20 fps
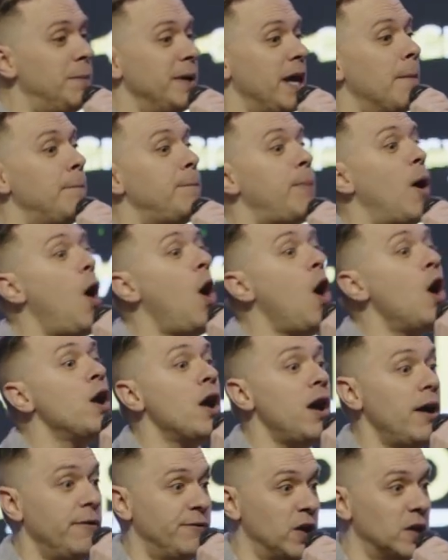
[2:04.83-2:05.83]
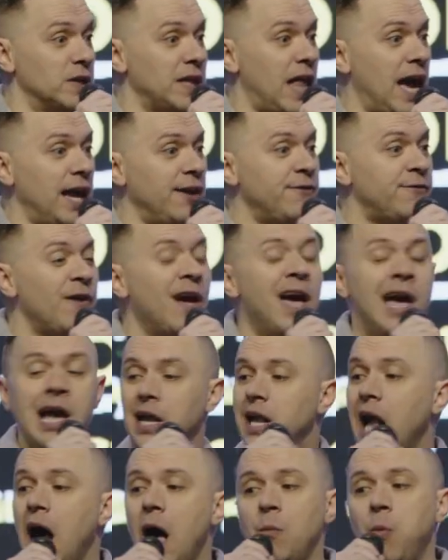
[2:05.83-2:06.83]
to be a part of your life,
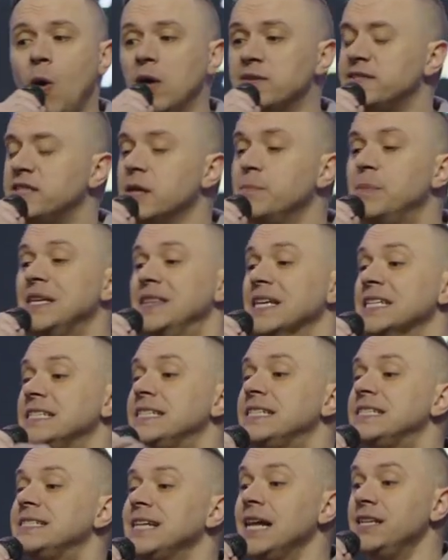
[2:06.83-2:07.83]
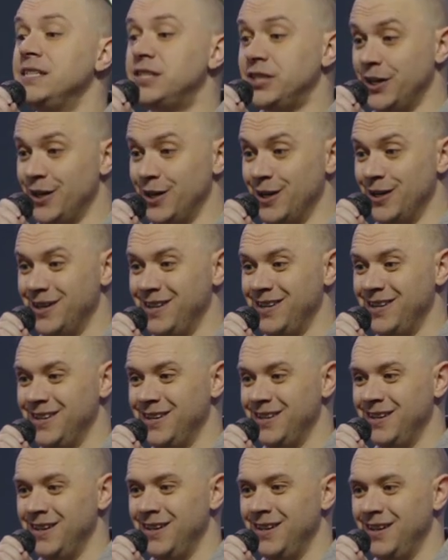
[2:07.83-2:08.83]
God wants to be the center
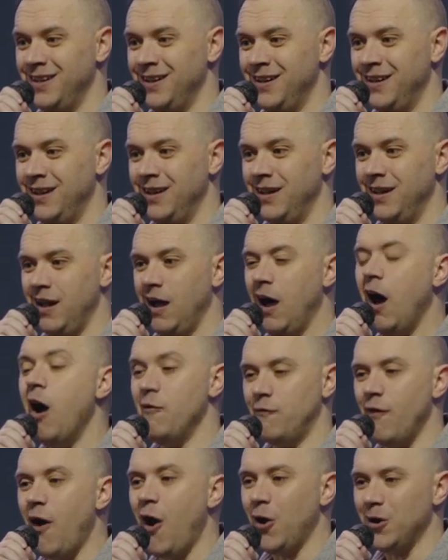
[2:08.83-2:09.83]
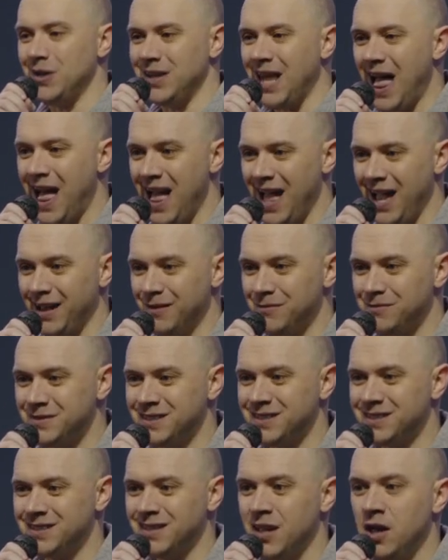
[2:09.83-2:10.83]
of our
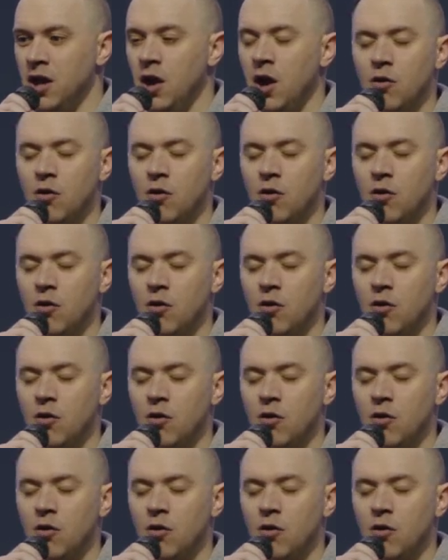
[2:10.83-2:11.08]
lives